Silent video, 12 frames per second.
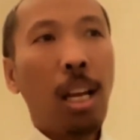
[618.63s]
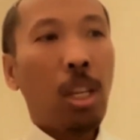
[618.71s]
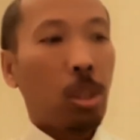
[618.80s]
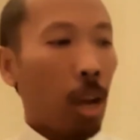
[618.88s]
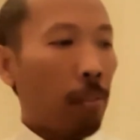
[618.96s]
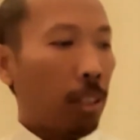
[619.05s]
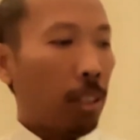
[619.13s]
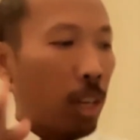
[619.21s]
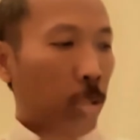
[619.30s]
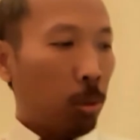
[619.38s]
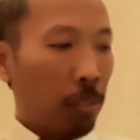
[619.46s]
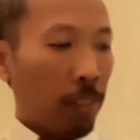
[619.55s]
So I will try
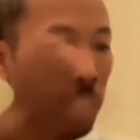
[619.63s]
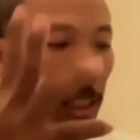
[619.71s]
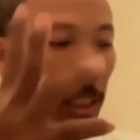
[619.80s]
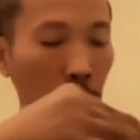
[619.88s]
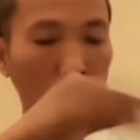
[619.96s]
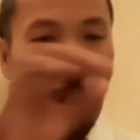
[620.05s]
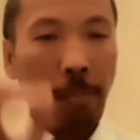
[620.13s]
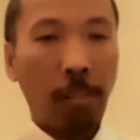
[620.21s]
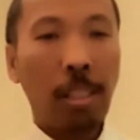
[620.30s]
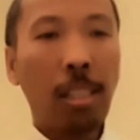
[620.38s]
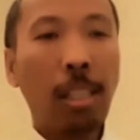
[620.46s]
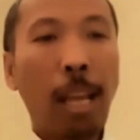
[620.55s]
to divide into
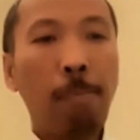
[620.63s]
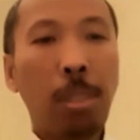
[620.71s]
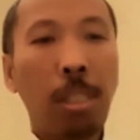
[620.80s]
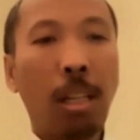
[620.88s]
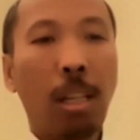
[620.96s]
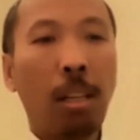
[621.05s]
several steps.